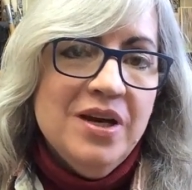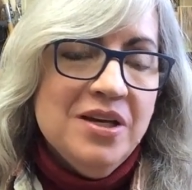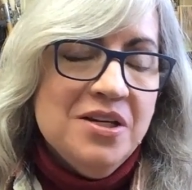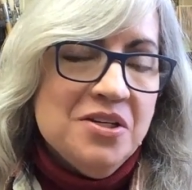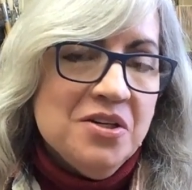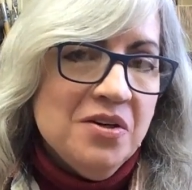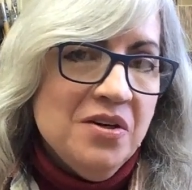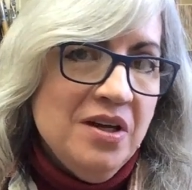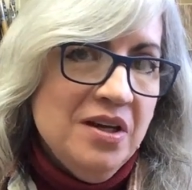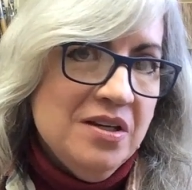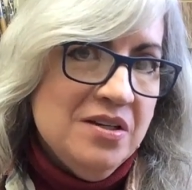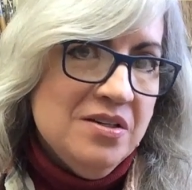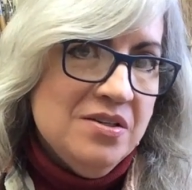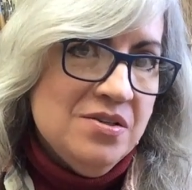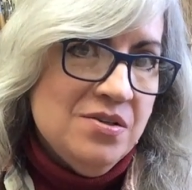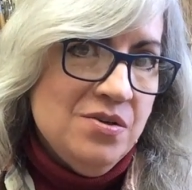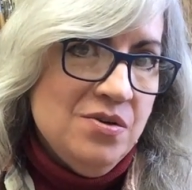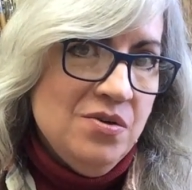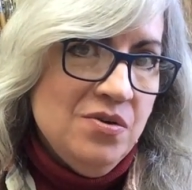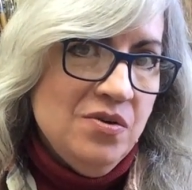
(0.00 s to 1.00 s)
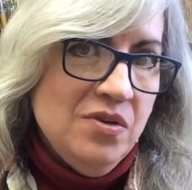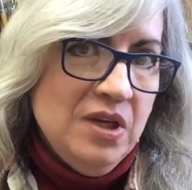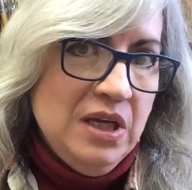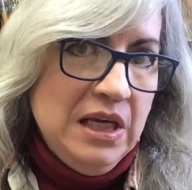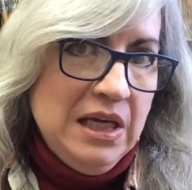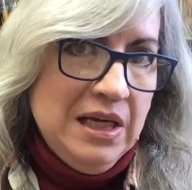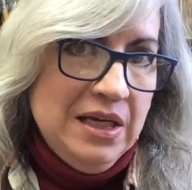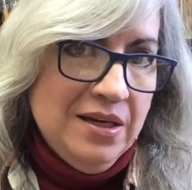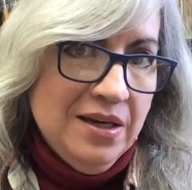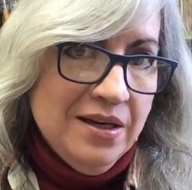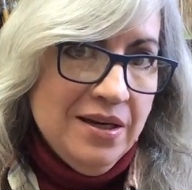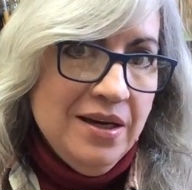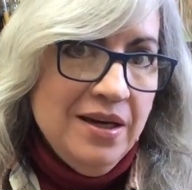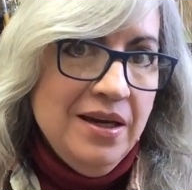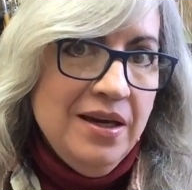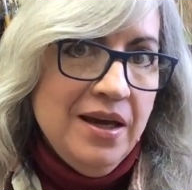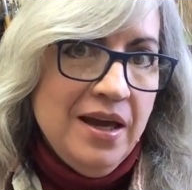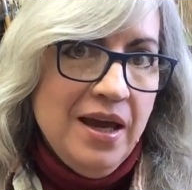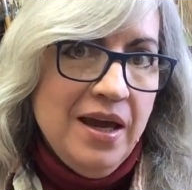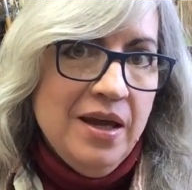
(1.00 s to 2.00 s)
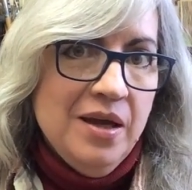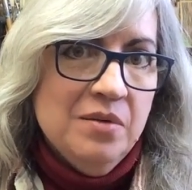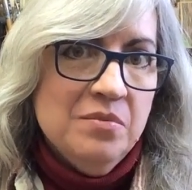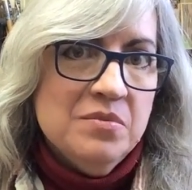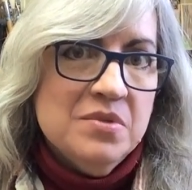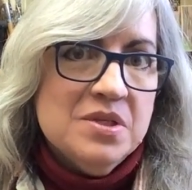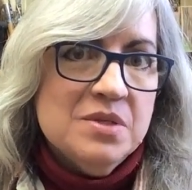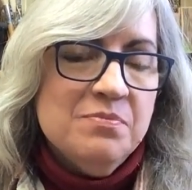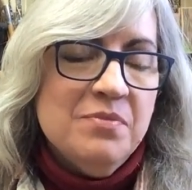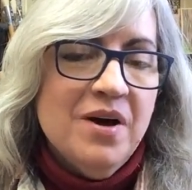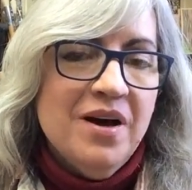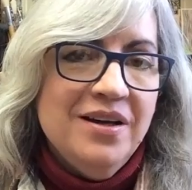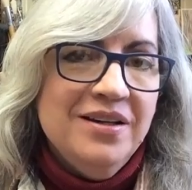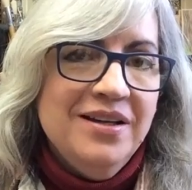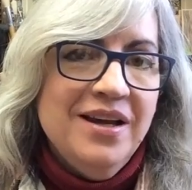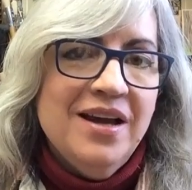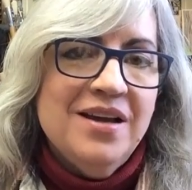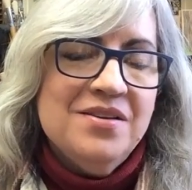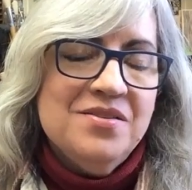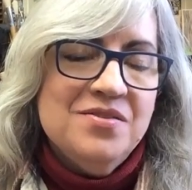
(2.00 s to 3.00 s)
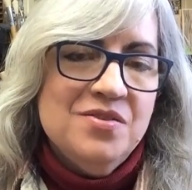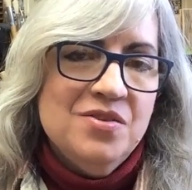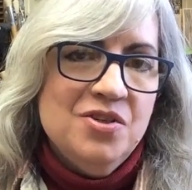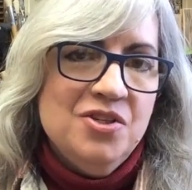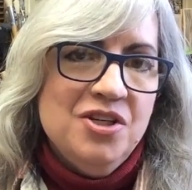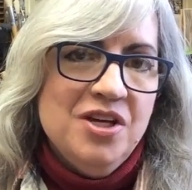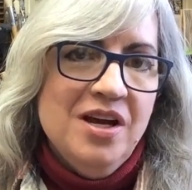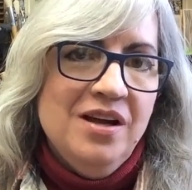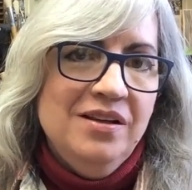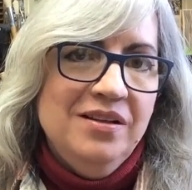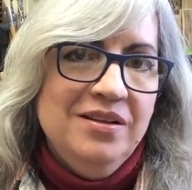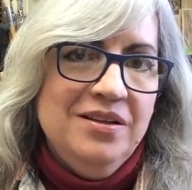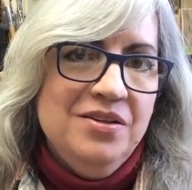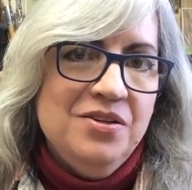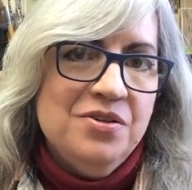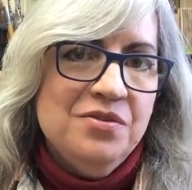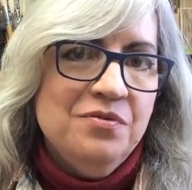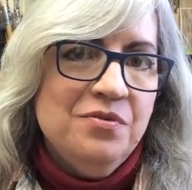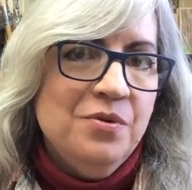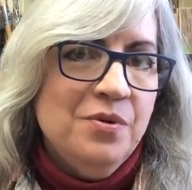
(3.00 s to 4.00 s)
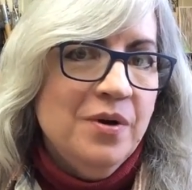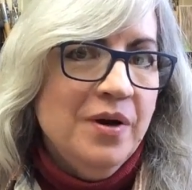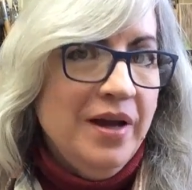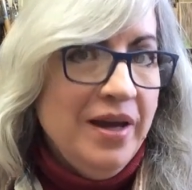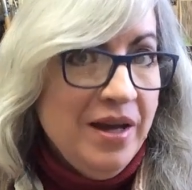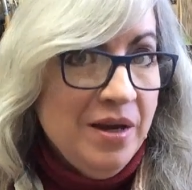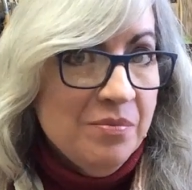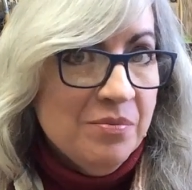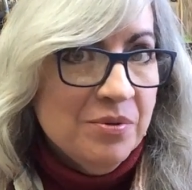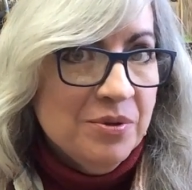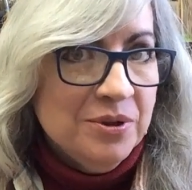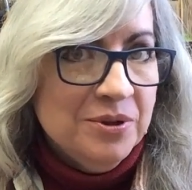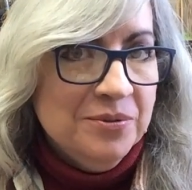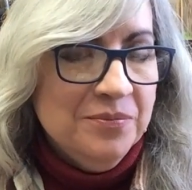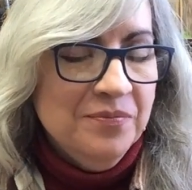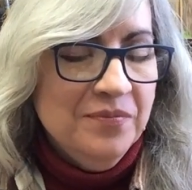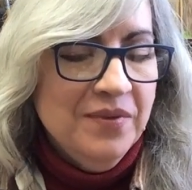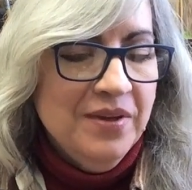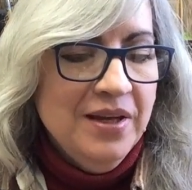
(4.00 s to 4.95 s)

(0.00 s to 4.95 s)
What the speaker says: enter into the Knitting Games Podcaster Challenge for April.